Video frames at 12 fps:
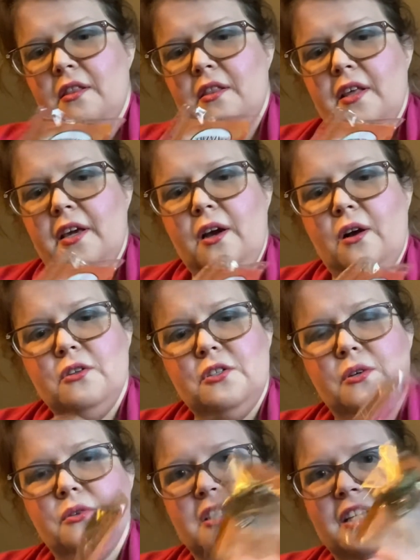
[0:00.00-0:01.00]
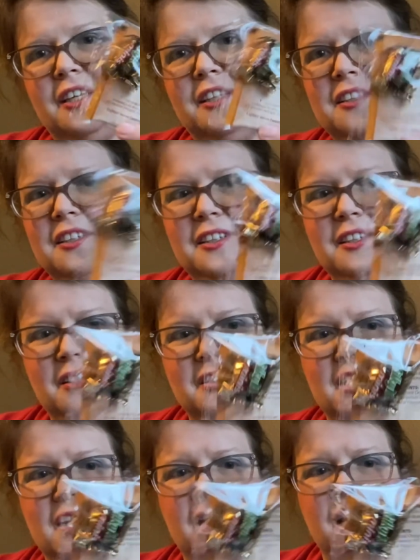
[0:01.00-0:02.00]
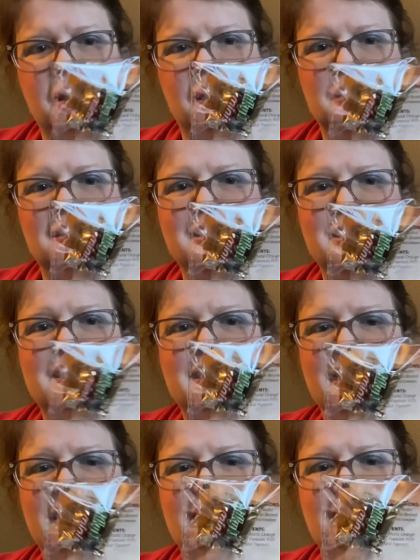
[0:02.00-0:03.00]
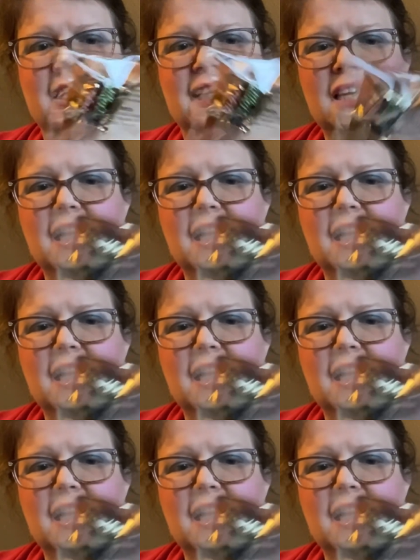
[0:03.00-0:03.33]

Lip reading: they also sent tea